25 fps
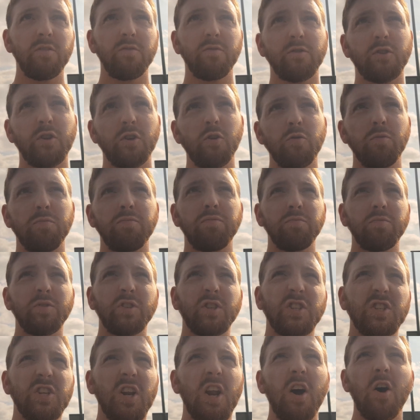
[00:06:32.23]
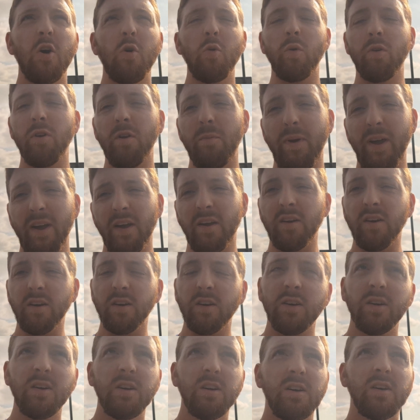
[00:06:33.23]
Too slow and a bit.
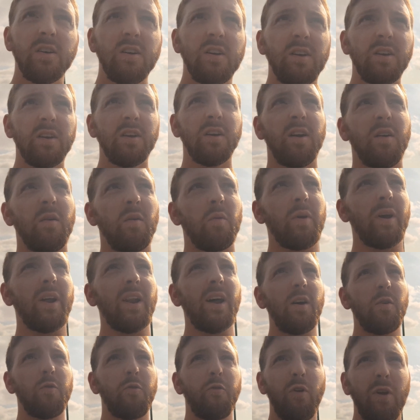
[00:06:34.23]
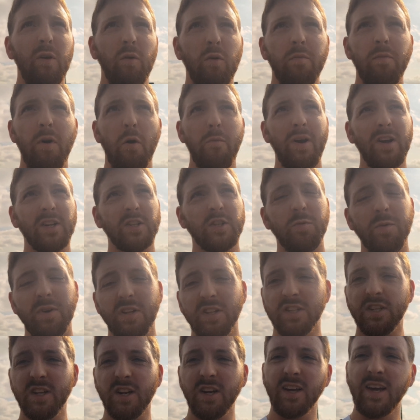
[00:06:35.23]
We allowed Fleetwood momentum
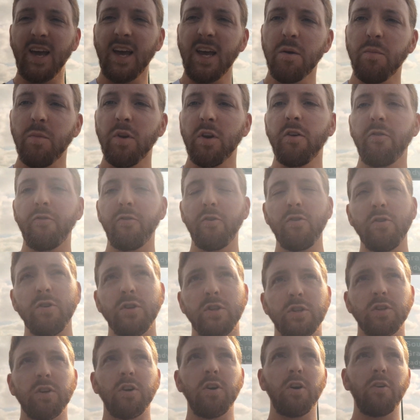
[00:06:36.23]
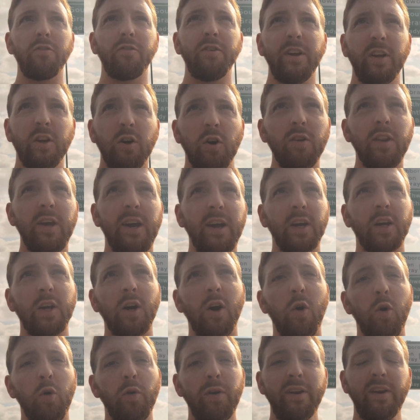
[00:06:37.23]
into the game in the first half. They got their
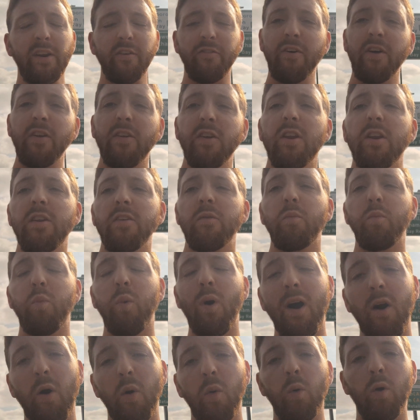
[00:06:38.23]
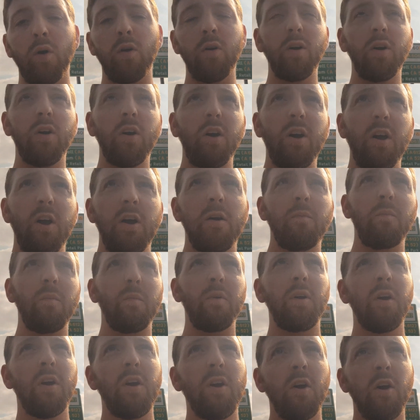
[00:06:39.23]
goal, they defended well
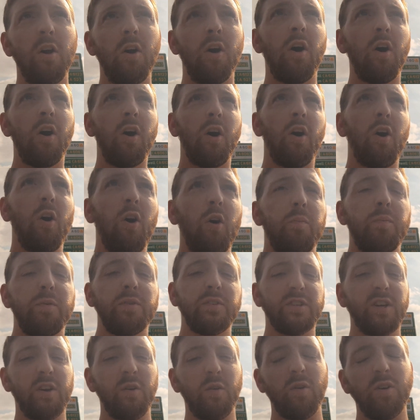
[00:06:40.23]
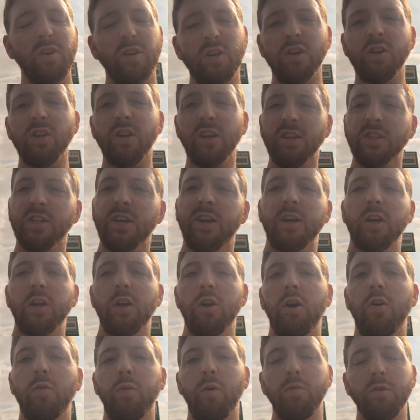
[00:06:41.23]
up until early second
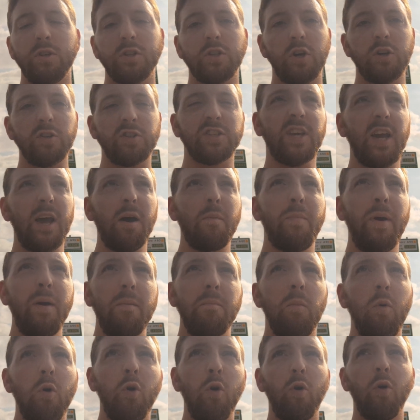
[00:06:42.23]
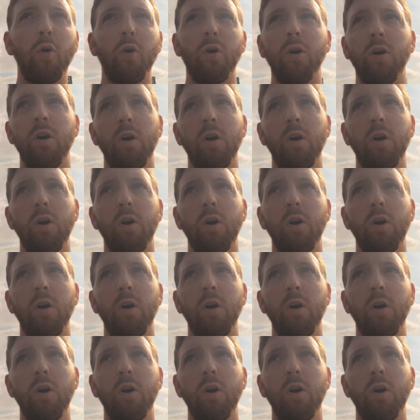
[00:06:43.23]
half, but we started to get a bit more